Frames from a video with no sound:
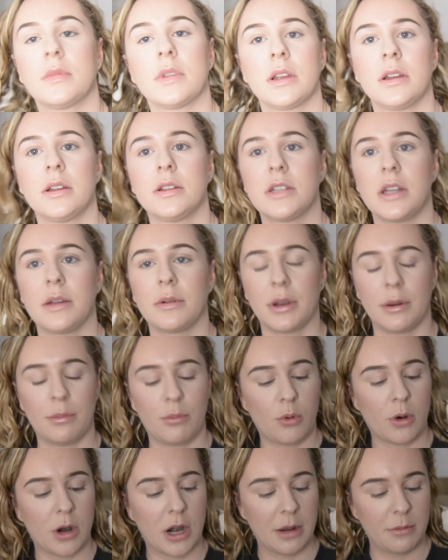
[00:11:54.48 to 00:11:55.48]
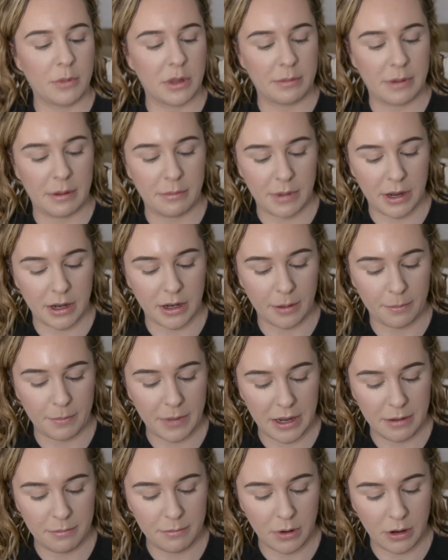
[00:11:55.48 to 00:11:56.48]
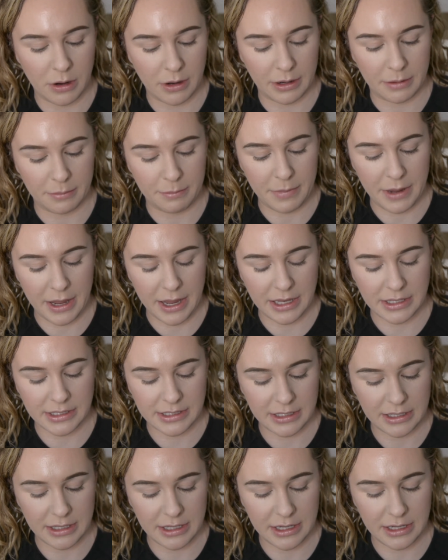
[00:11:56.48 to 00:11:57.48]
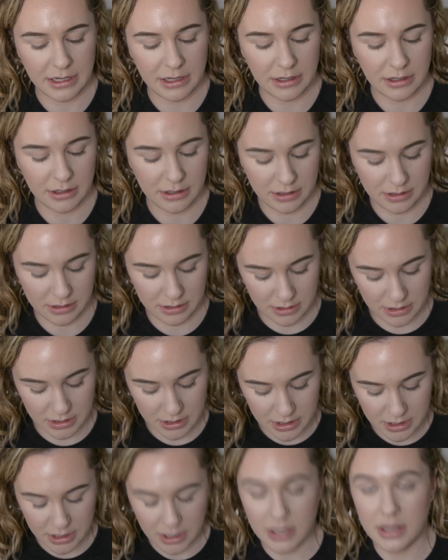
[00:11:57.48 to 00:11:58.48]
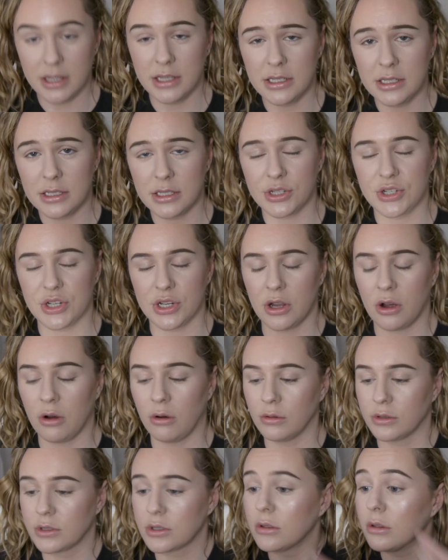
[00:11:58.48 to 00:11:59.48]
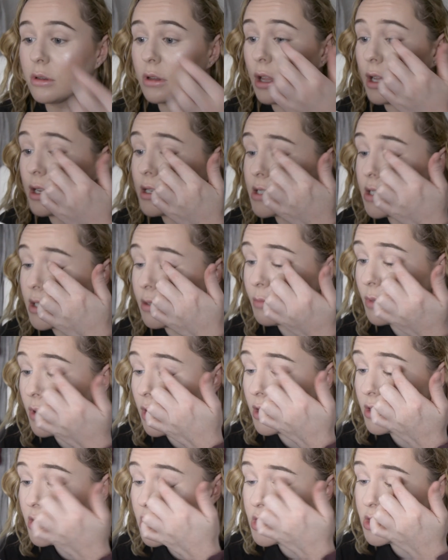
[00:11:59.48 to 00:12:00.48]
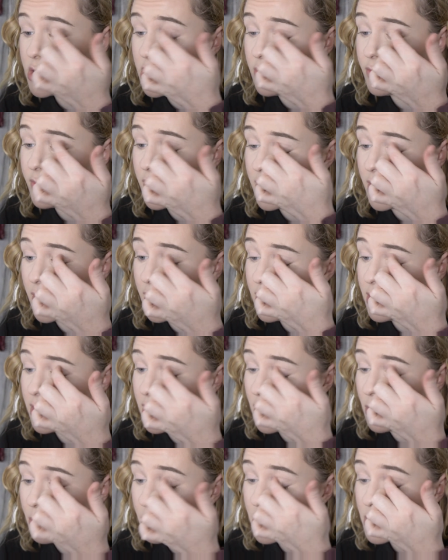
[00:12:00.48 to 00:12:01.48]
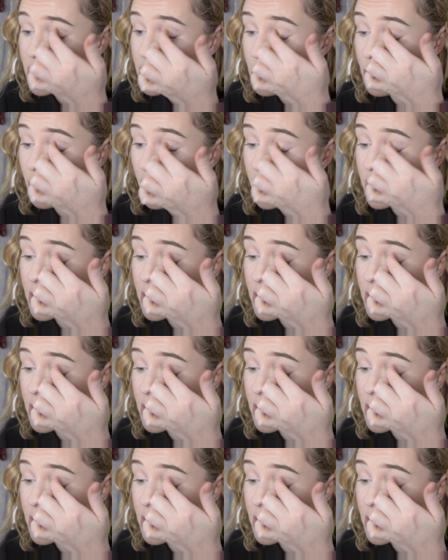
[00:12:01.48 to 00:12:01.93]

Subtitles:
So I'm going to prime with my MAC paint pot in Painterly. This is such an old school classic, but I just don't find anything that works quite